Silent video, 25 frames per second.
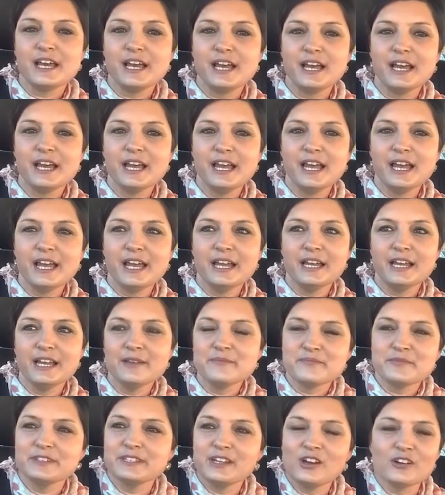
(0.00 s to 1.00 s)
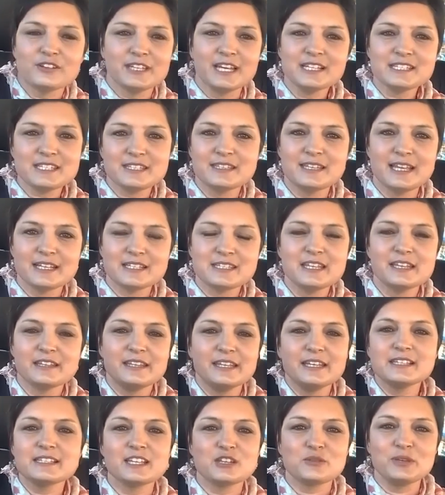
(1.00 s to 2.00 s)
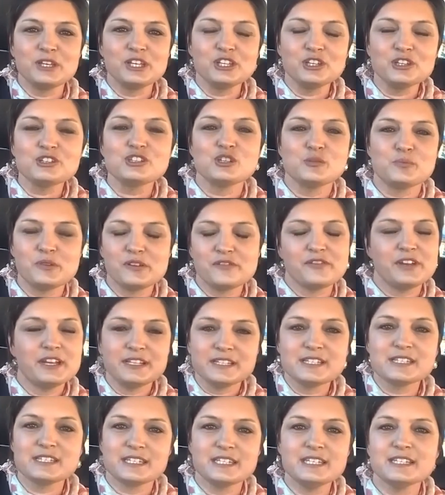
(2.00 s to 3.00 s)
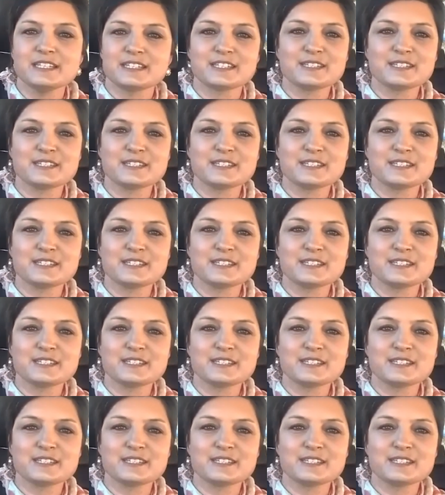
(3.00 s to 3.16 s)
that's the things that we use to prevent disease.